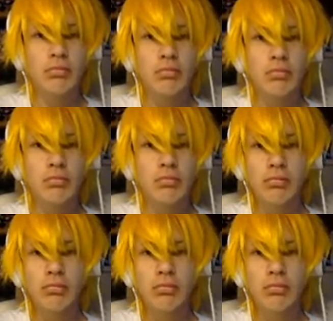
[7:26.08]

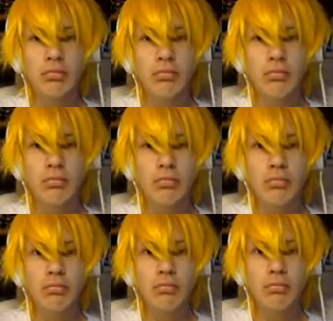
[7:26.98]

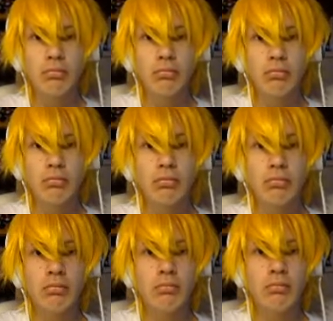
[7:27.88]

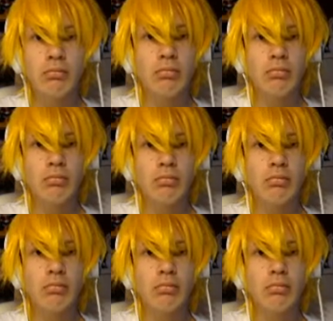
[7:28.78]

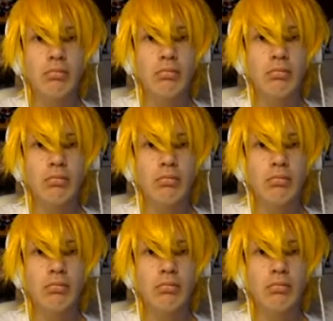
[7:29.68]
Nobody speaks.